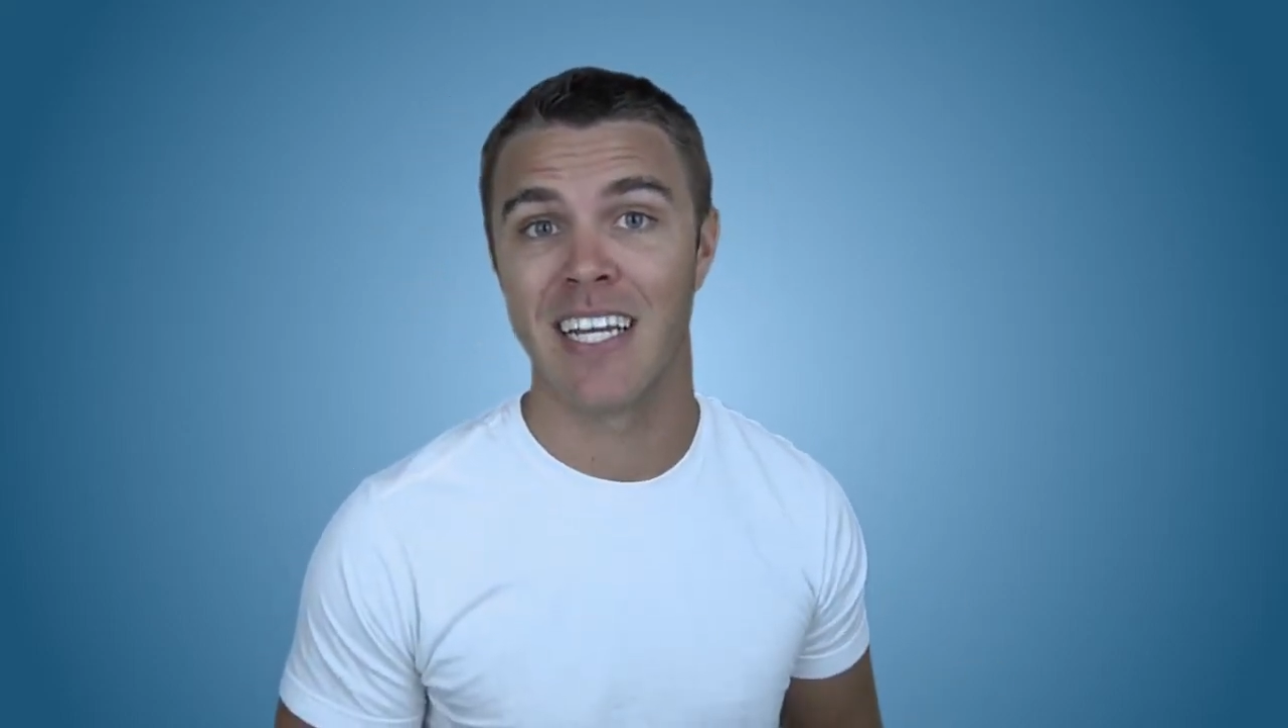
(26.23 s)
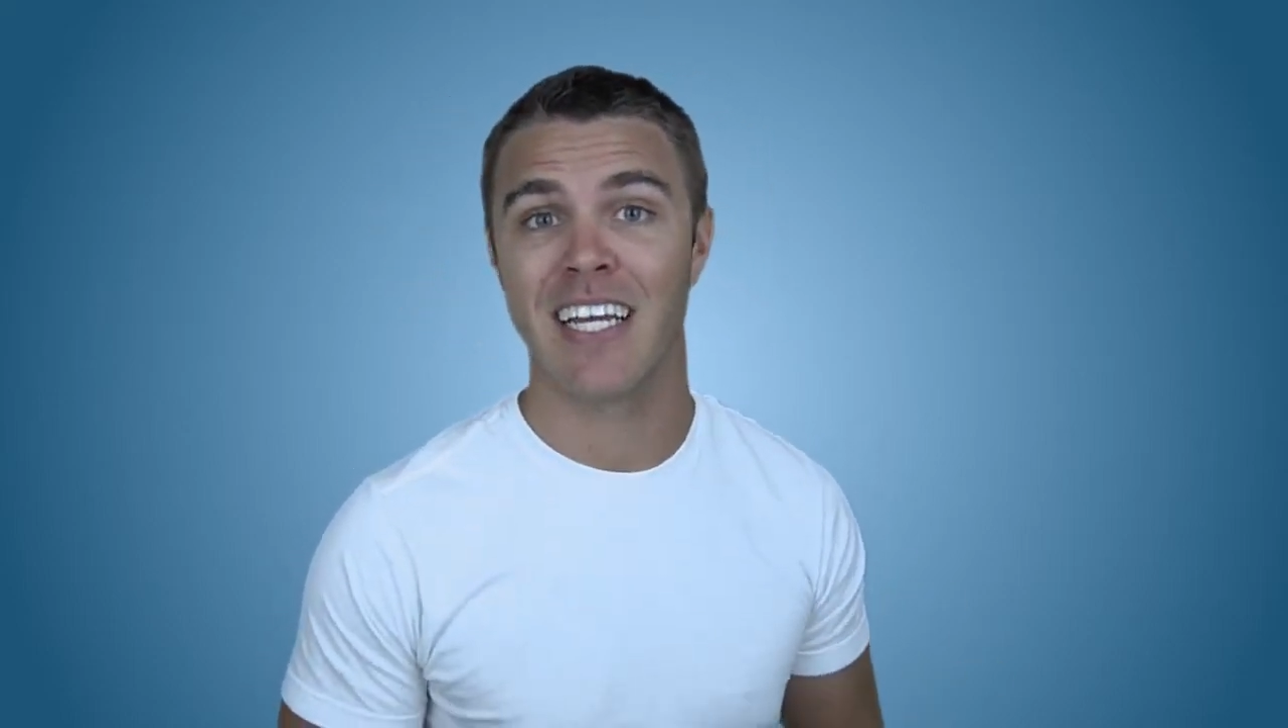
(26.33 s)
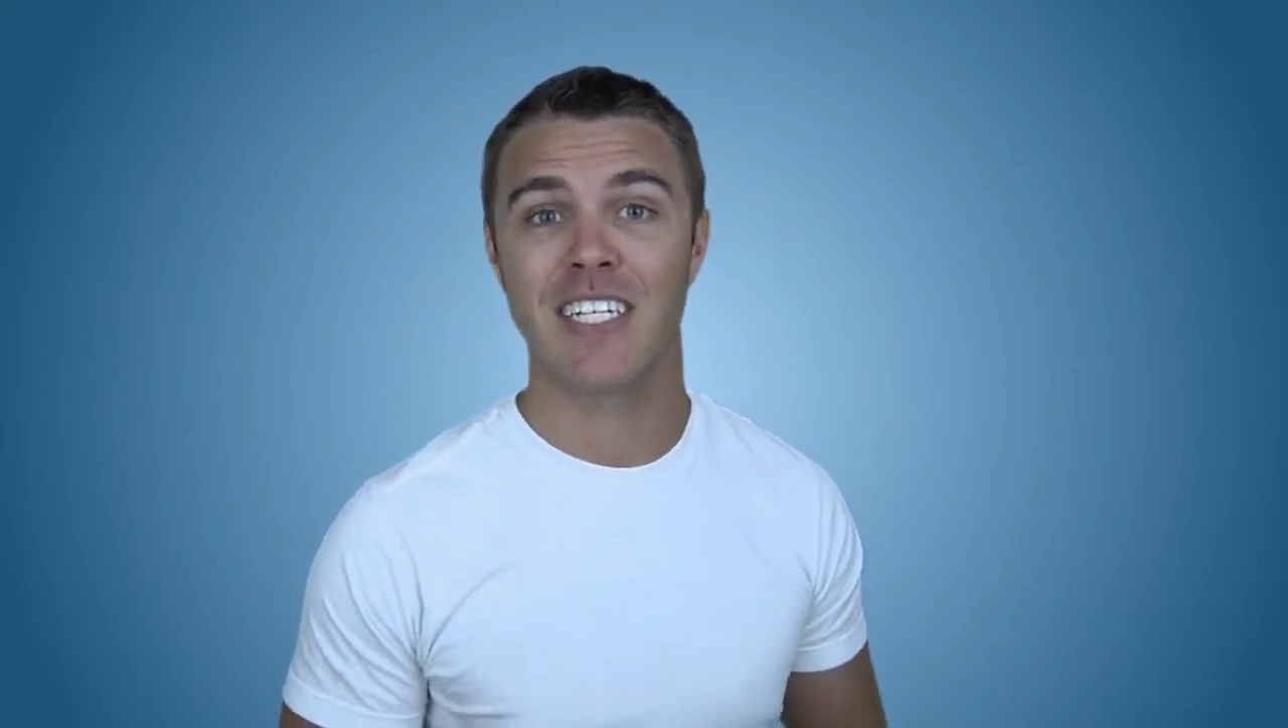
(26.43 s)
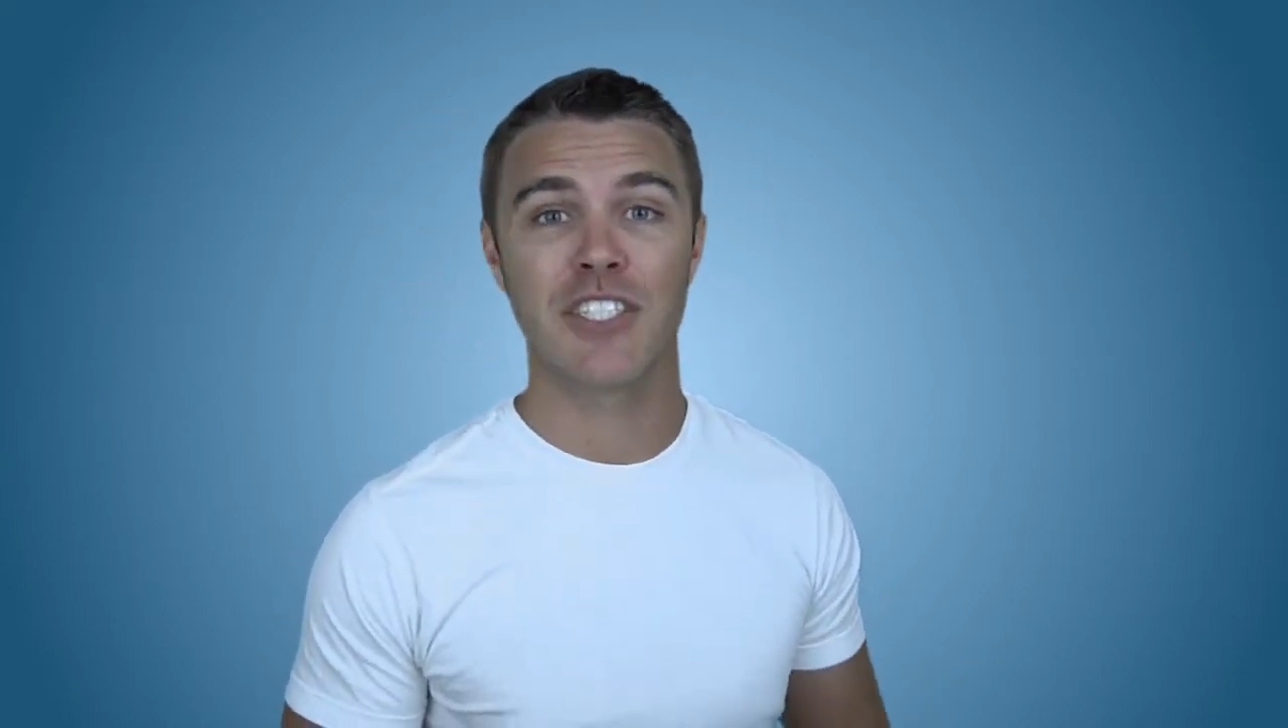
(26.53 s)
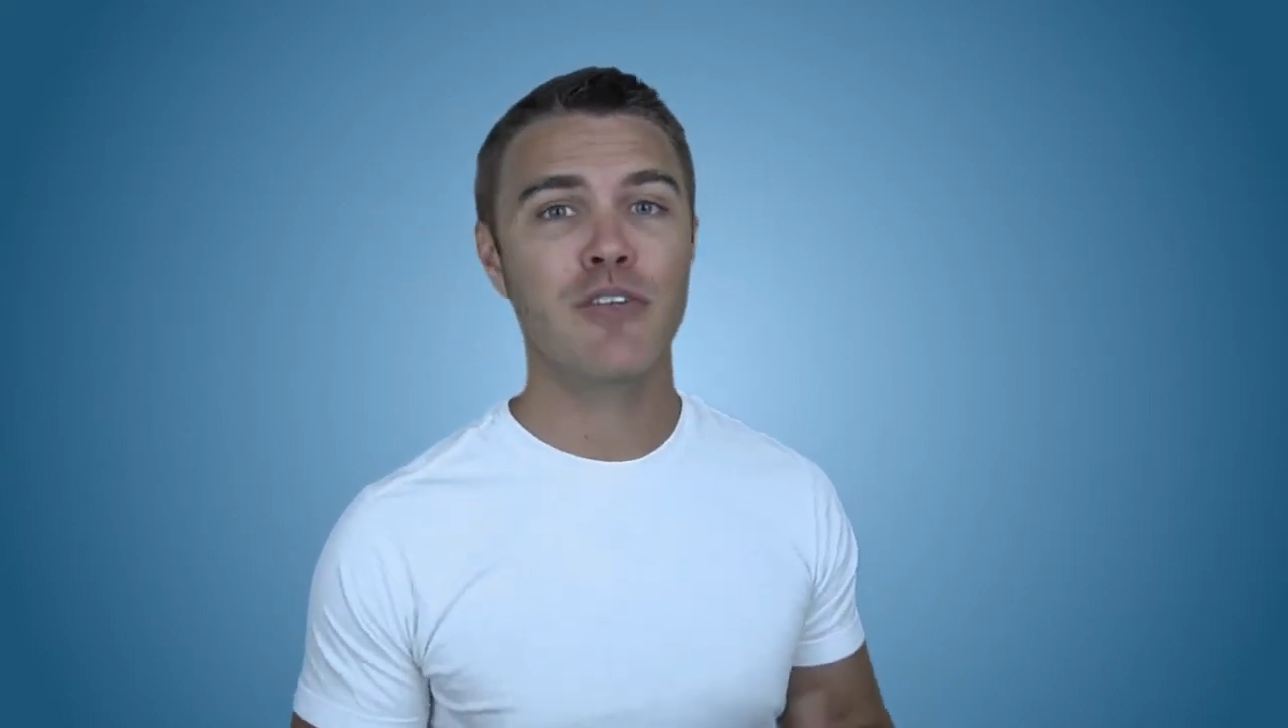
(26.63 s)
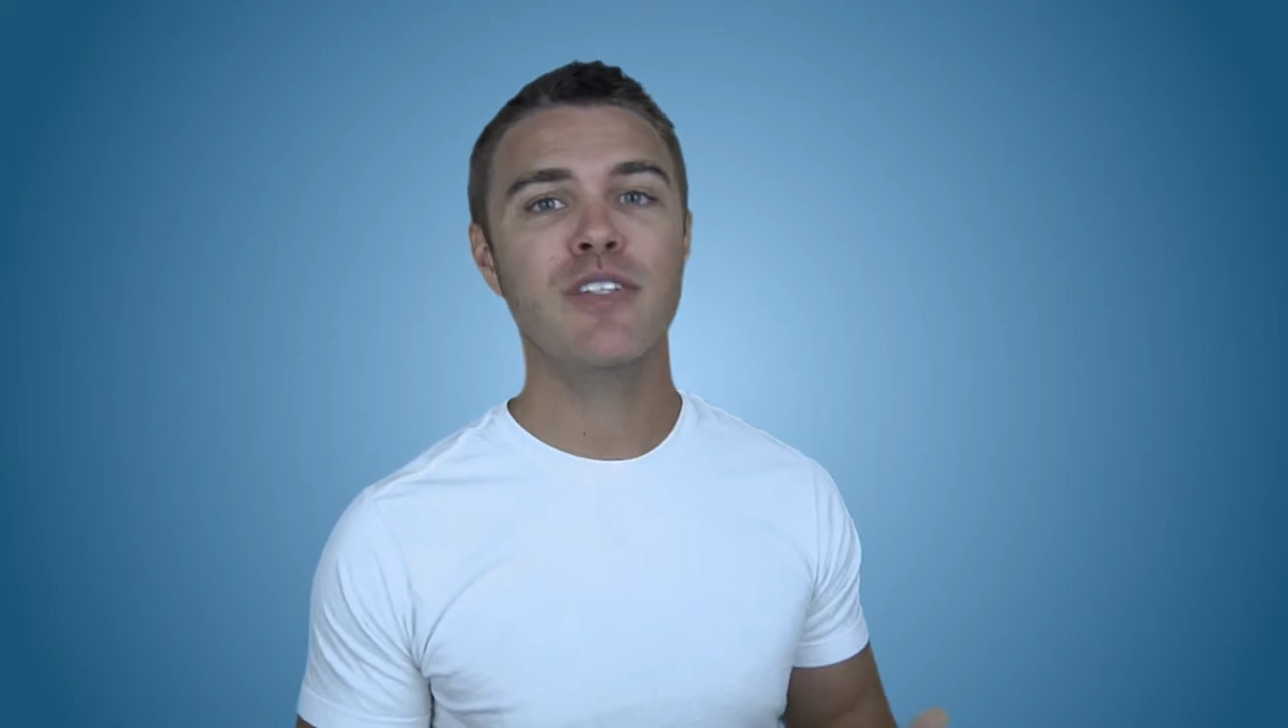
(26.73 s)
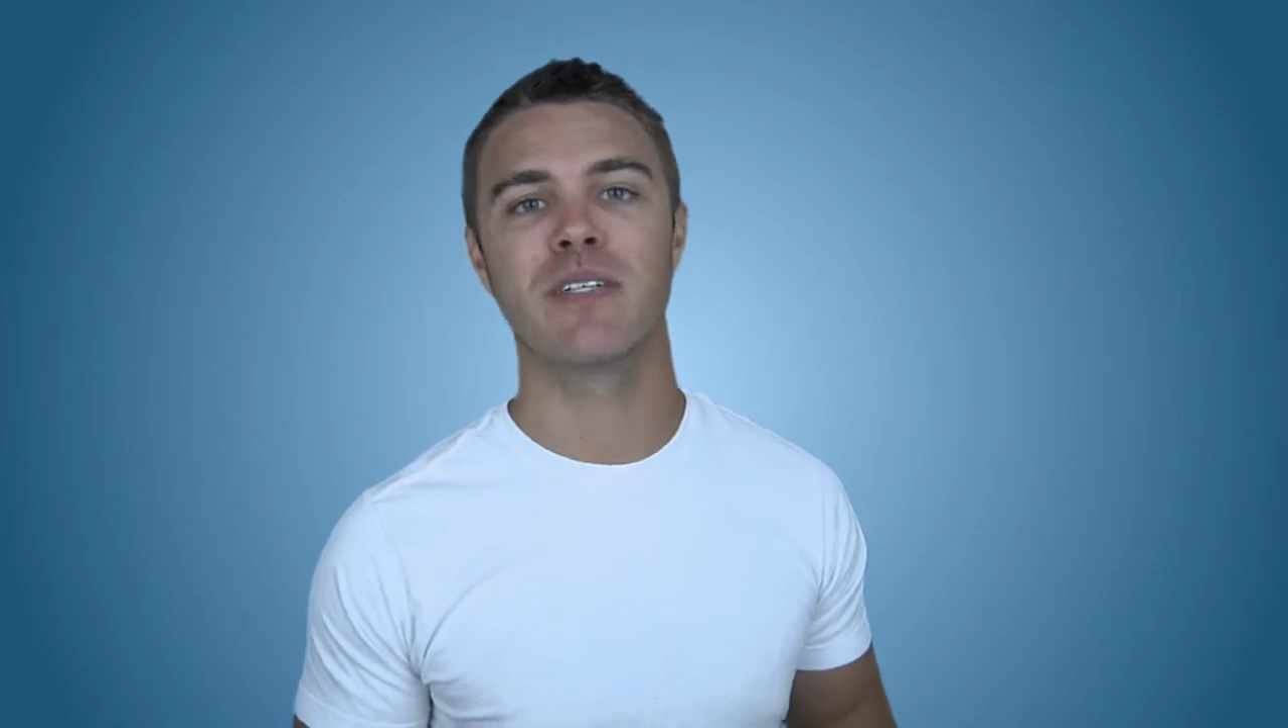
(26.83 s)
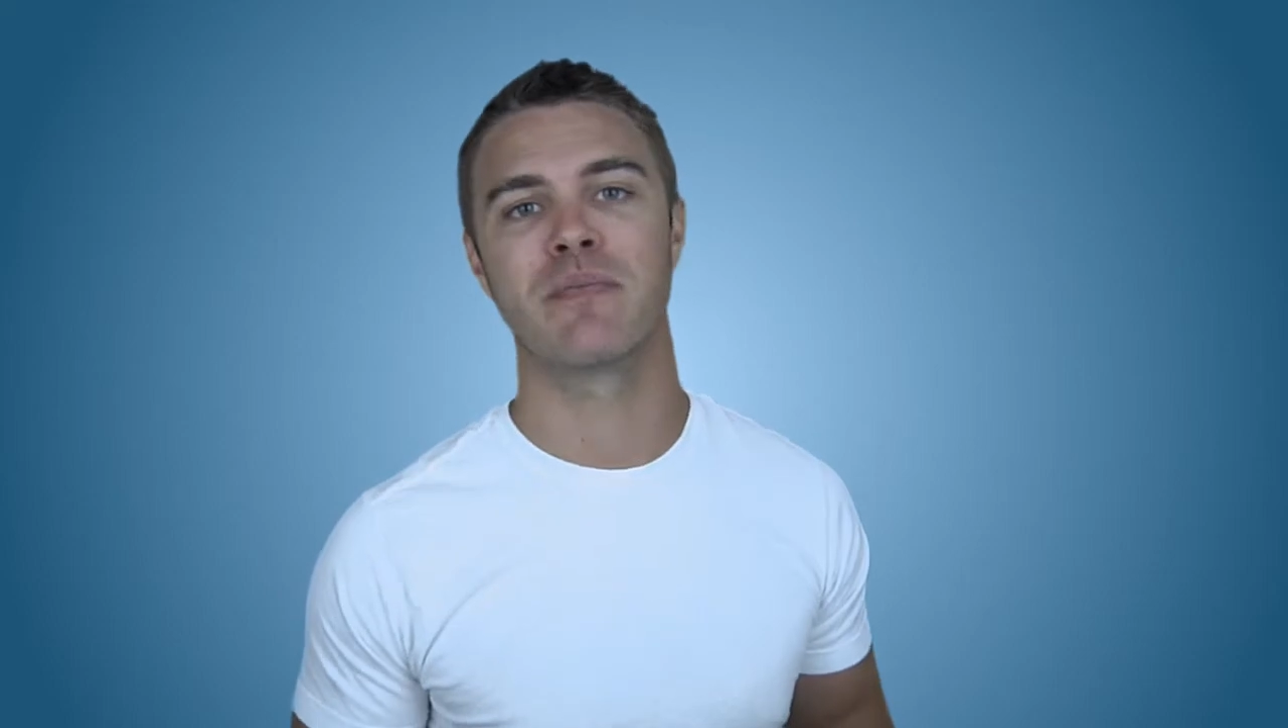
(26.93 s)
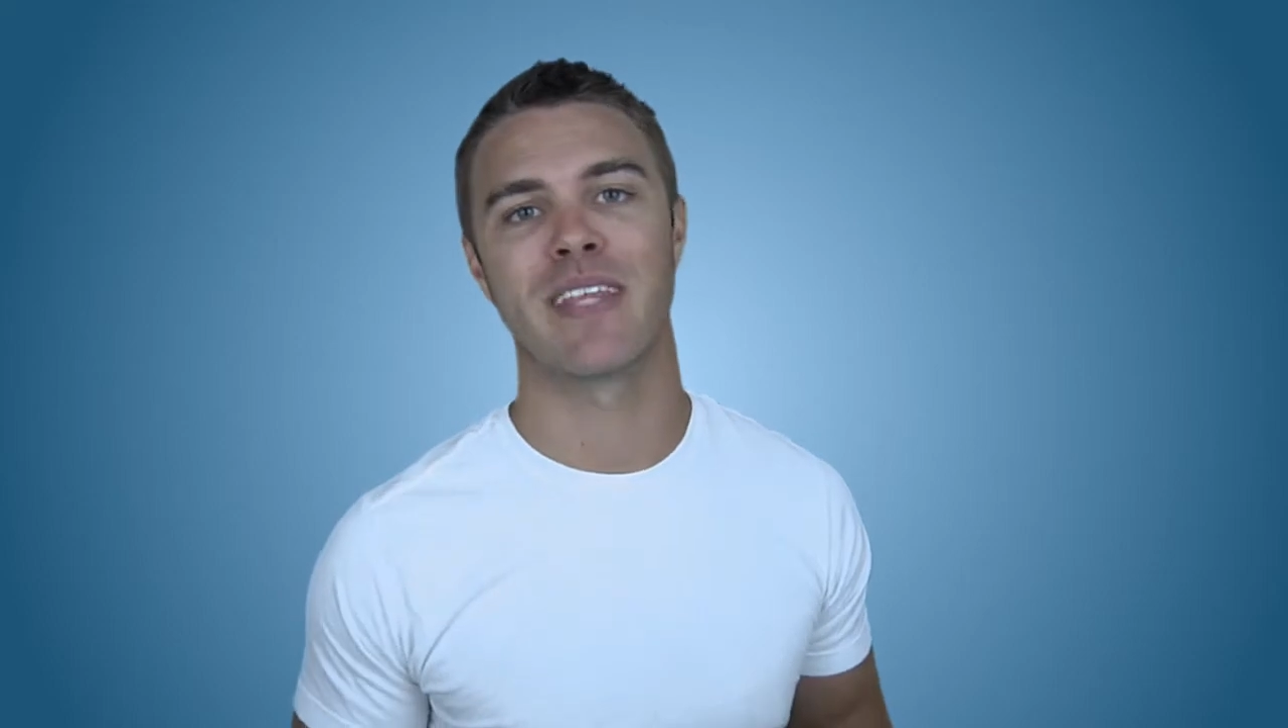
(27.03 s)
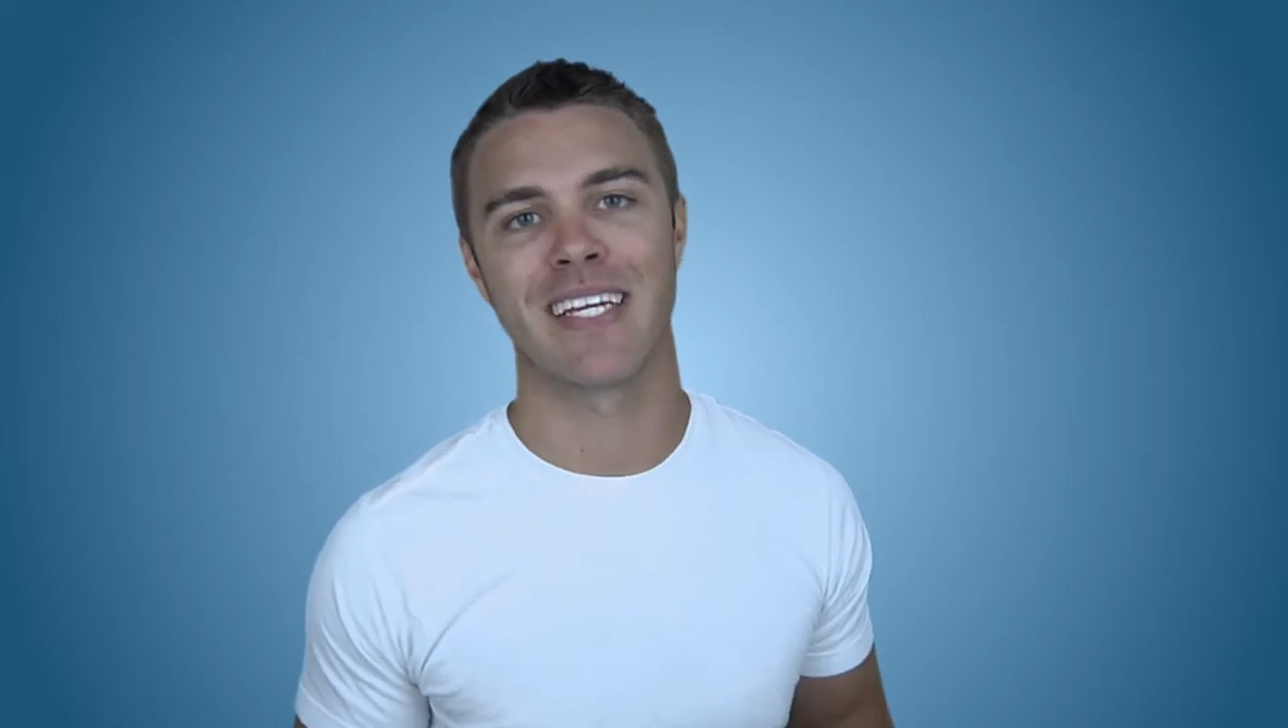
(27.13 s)
and show you
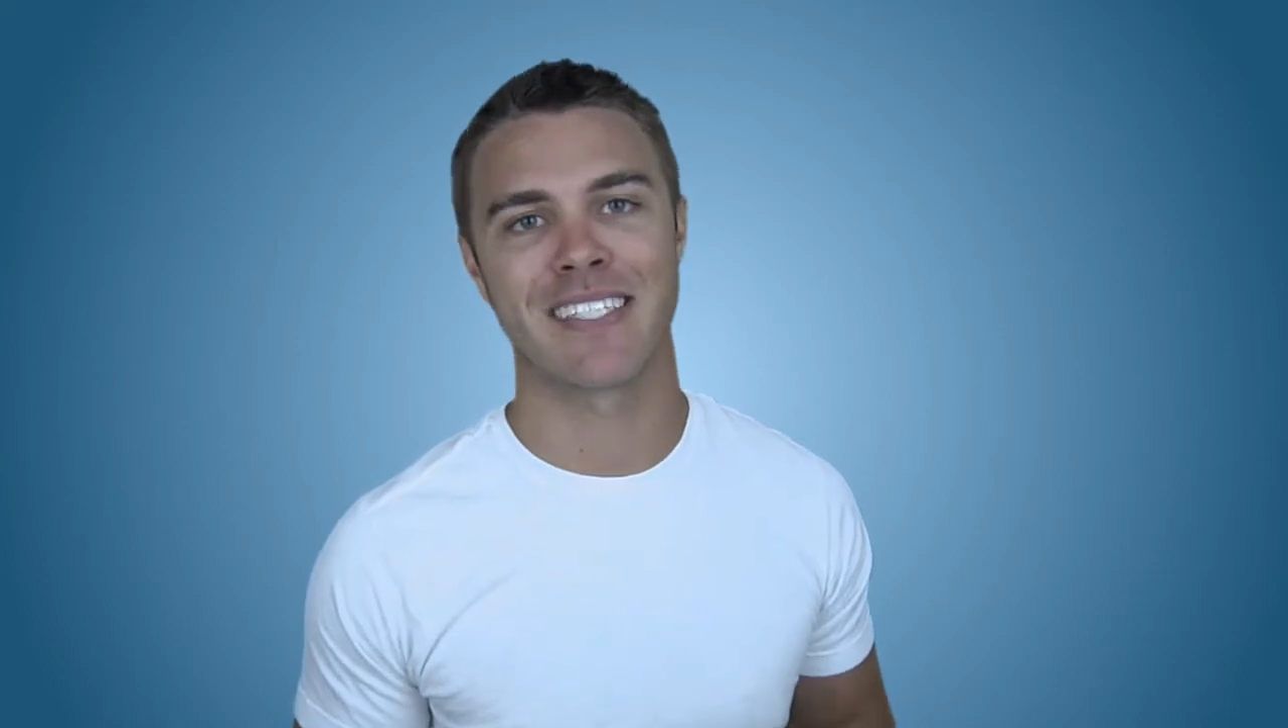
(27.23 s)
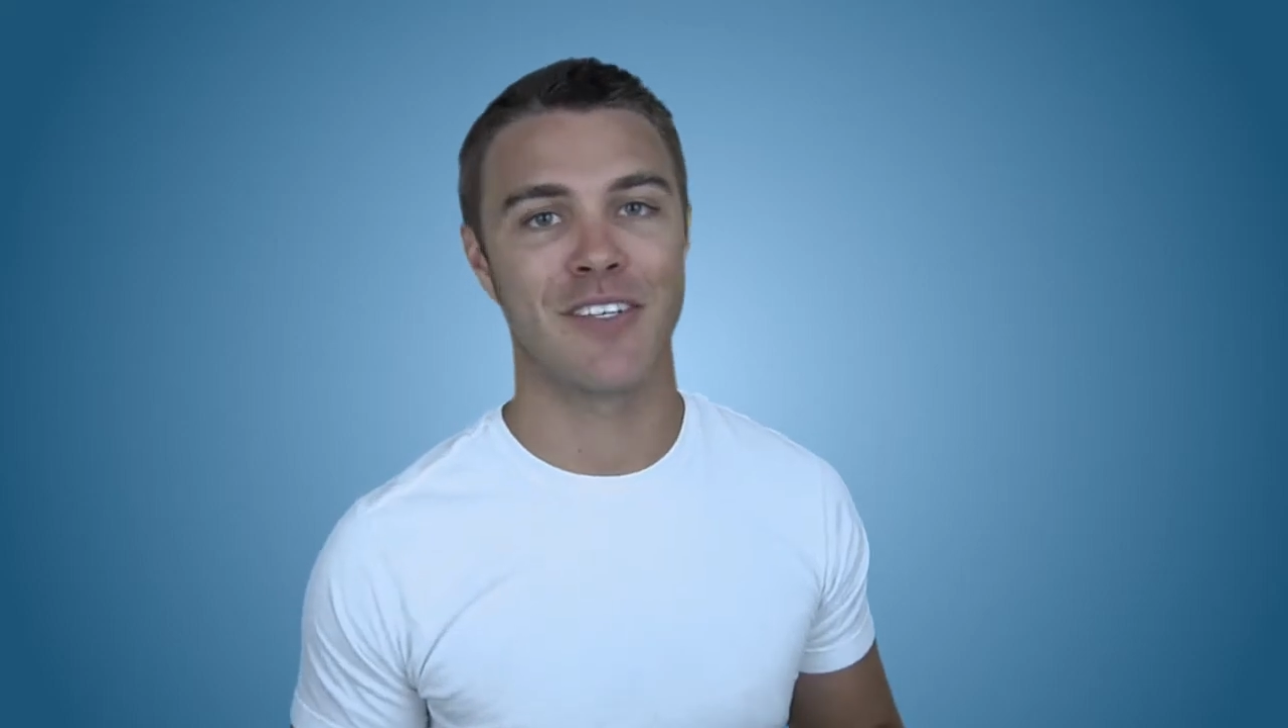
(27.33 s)
some things